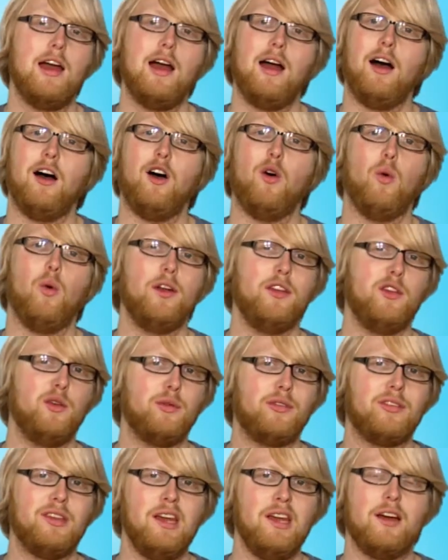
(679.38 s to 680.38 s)
what you
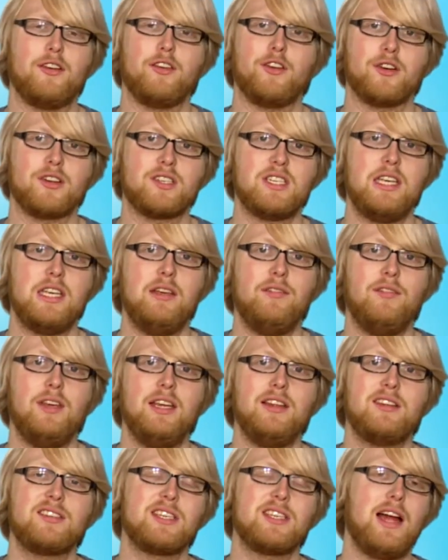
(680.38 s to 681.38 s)
see on your
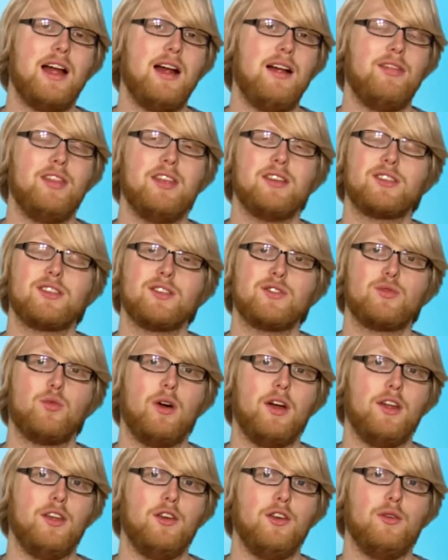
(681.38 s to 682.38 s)
TV set. This is
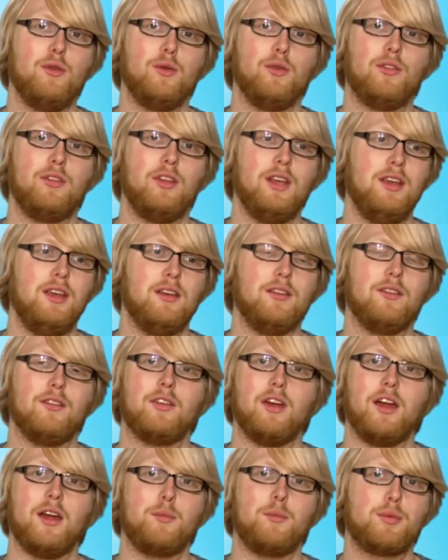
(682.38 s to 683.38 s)
what you see
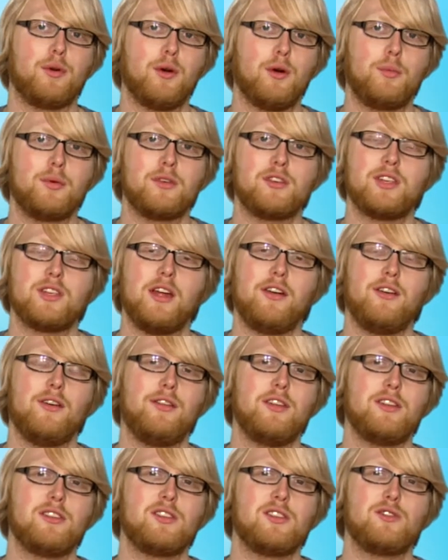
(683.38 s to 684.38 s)
inside ProPresenter.
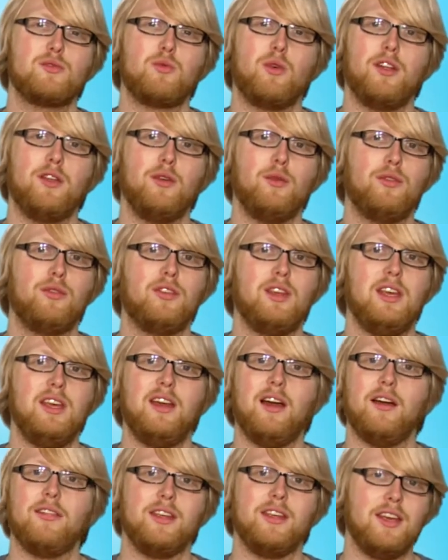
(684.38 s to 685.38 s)
This is what you see
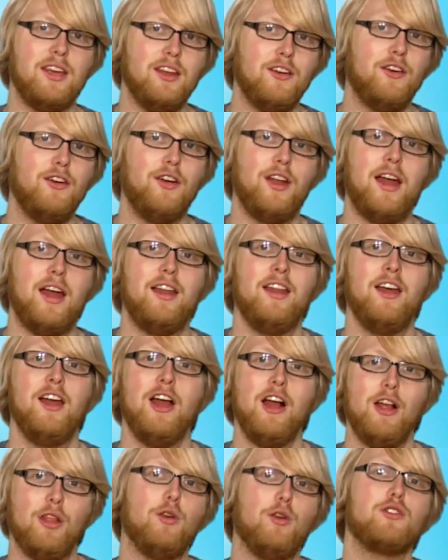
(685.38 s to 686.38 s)
on the internet.
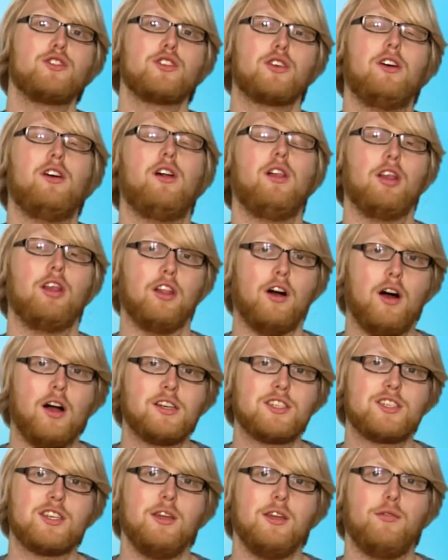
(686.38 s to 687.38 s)
Those are all
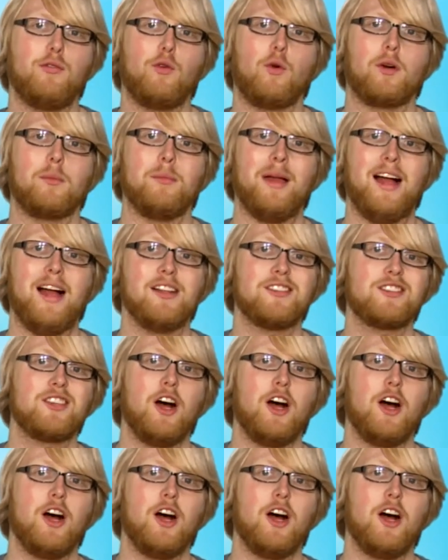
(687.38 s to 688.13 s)
lossy formats.